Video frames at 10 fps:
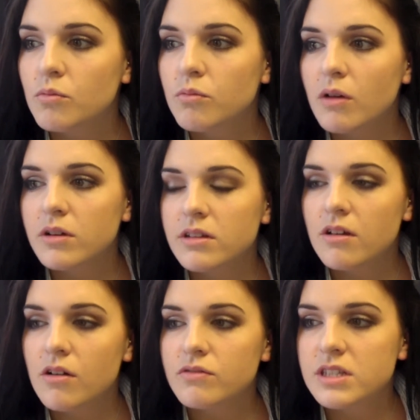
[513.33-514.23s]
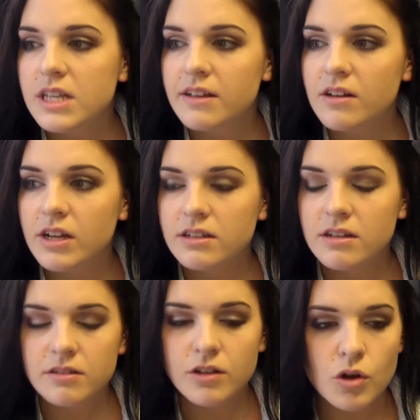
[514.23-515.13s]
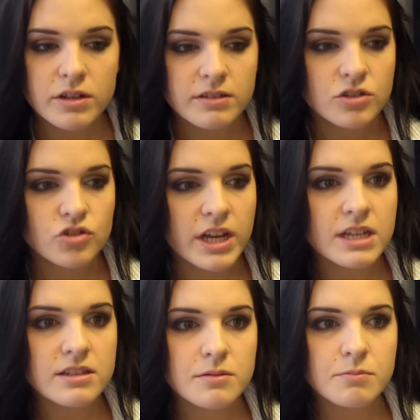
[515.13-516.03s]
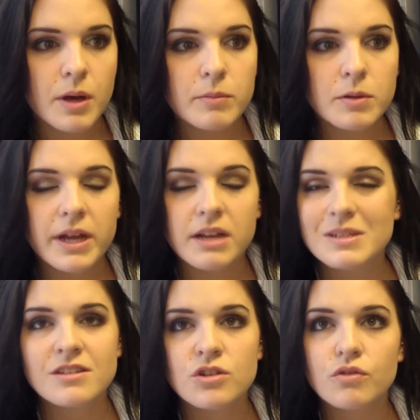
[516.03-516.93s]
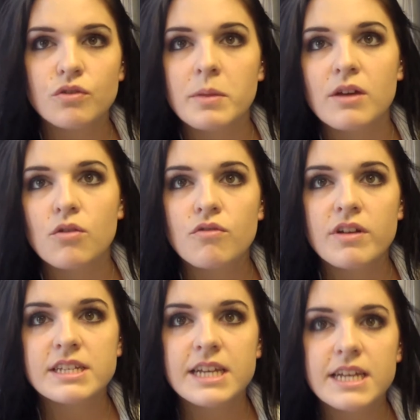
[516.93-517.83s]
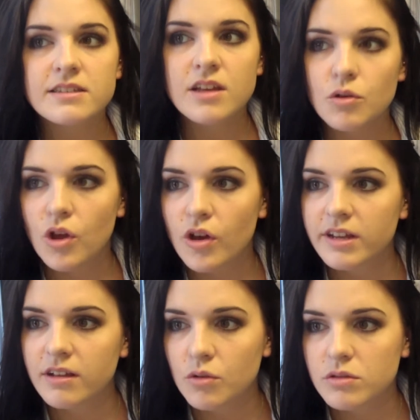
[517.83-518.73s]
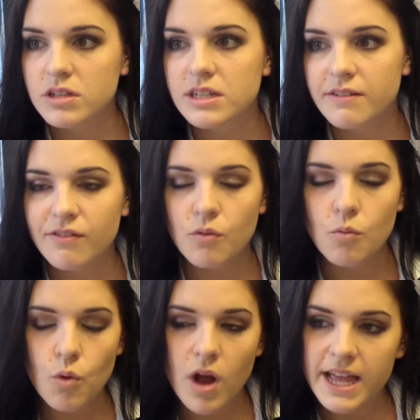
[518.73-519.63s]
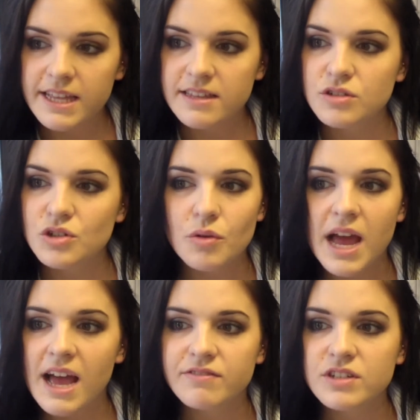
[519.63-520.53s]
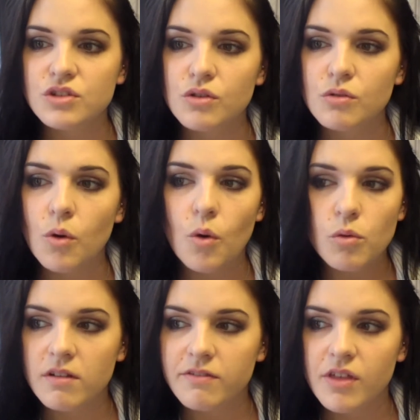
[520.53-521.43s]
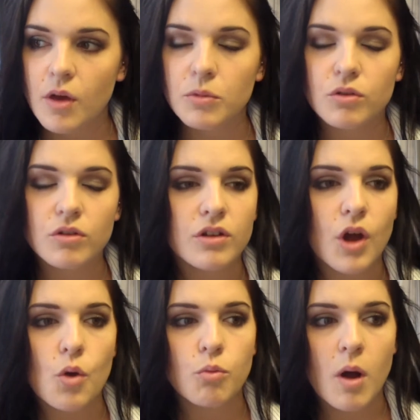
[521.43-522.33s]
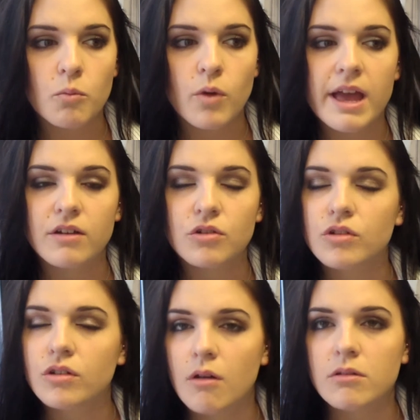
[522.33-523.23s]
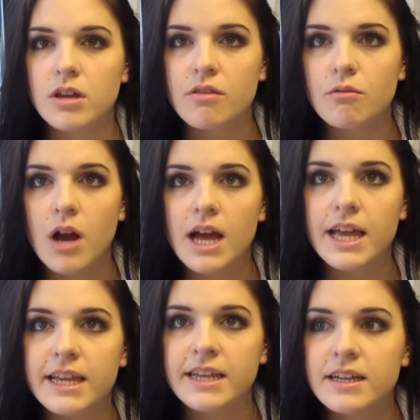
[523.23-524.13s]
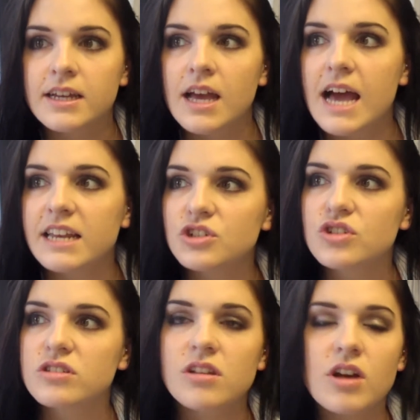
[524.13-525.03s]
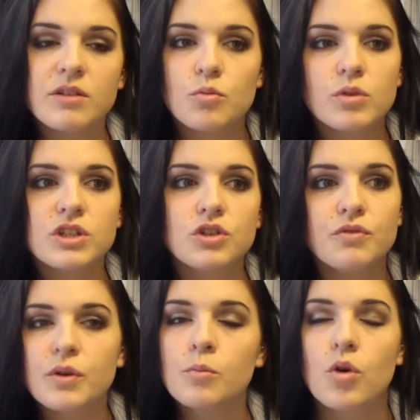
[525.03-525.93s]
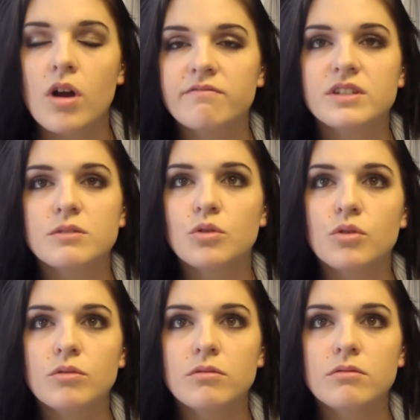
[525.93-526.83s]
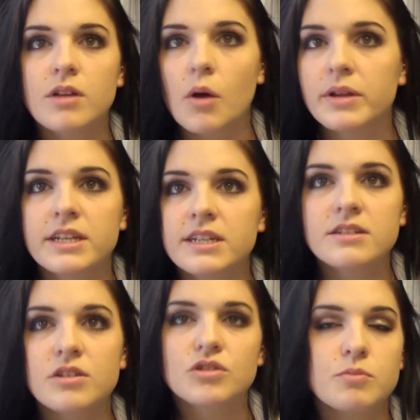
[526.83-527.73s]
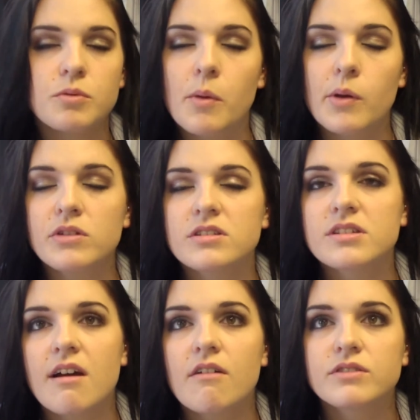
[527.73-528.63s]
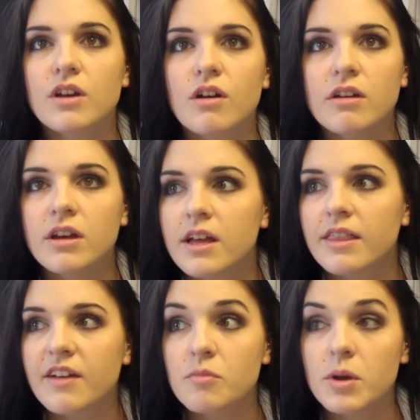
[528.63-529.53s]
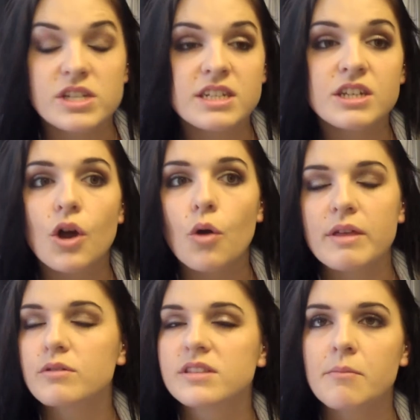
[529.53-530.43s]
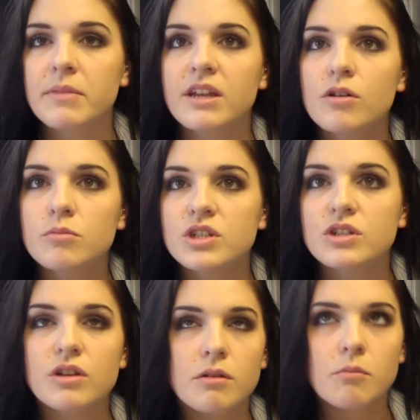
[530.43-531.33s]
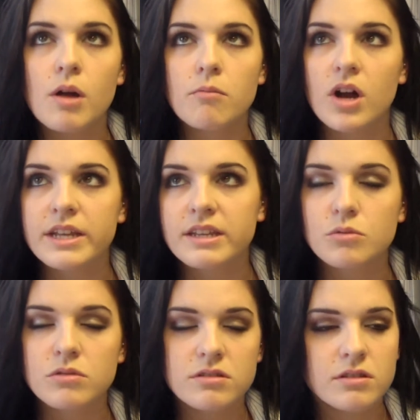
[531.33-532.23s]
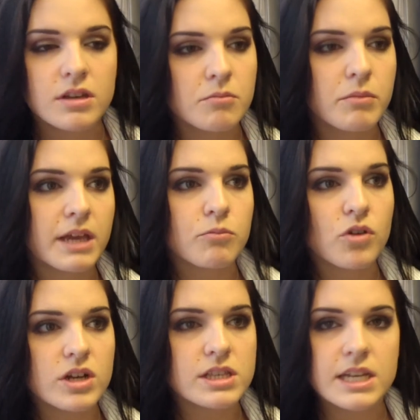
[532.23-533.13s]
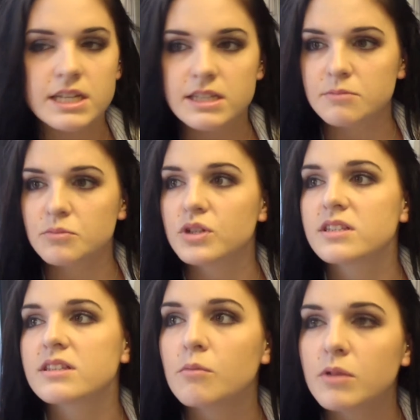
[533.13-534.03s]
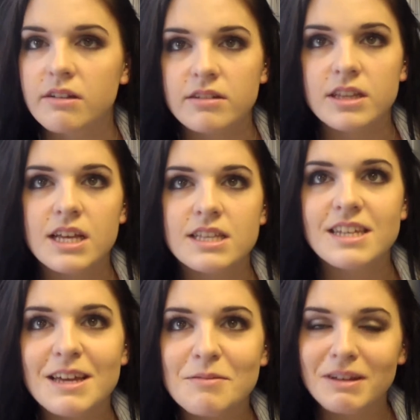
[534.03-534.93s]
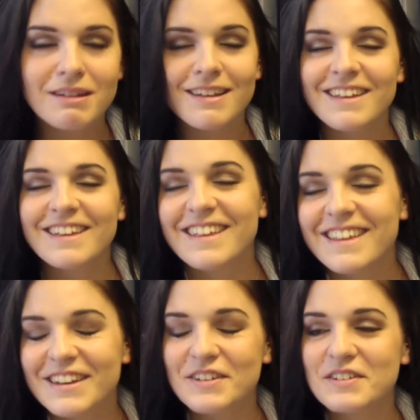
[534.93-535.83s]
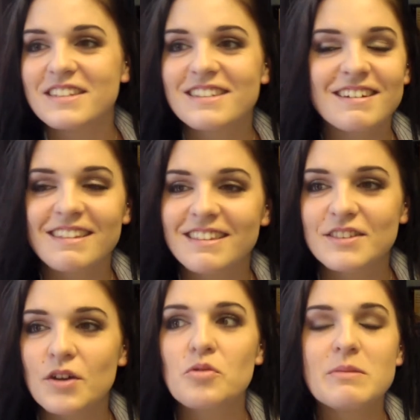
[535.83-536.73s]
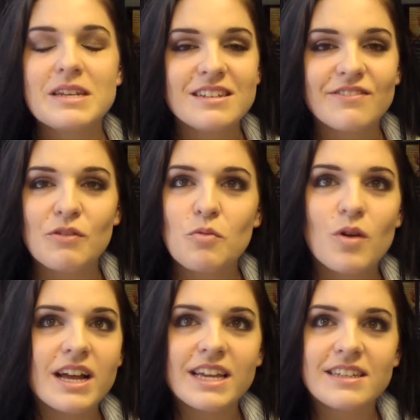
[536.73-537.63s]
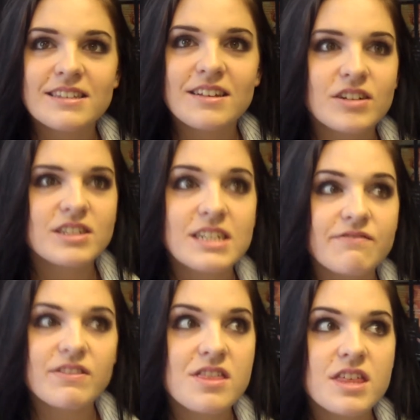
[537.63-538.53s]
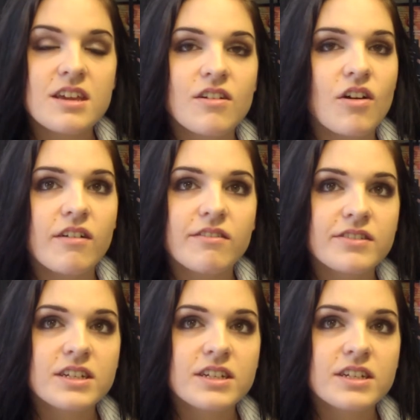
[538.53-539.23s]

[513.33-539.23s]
Well, obviously, like, going straight into permanent makeup is new for me already, so learning all the different ways, you don't have to do all of them. You can go one way or you can go another way, and it's just deciding which you feel more comfortable going into to promote yourself. So that, for me, I didn't know there was that many options. You know, in my mind, there was make a price list and put it somewhere and that's it, but no, there's, like, so many different ways that I didn't even think of.